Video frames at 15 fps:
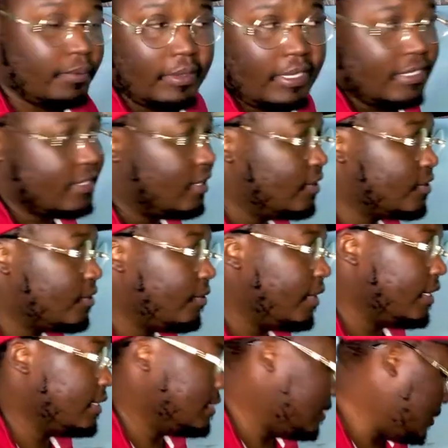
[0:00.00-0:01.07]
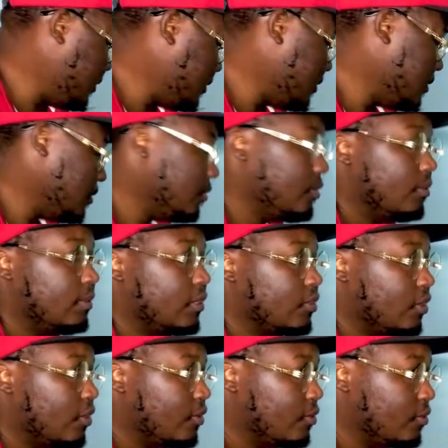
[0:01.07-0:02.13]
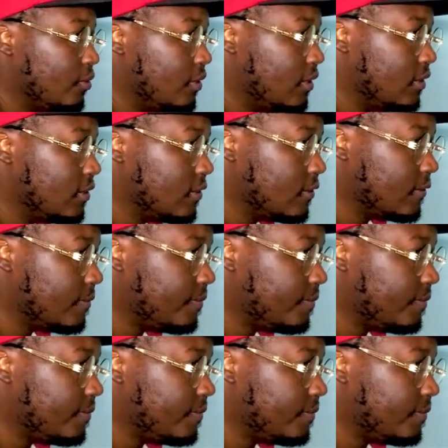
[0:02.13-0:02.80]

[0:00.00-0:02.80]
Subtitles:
Sounds great. So I'm just gonna do this.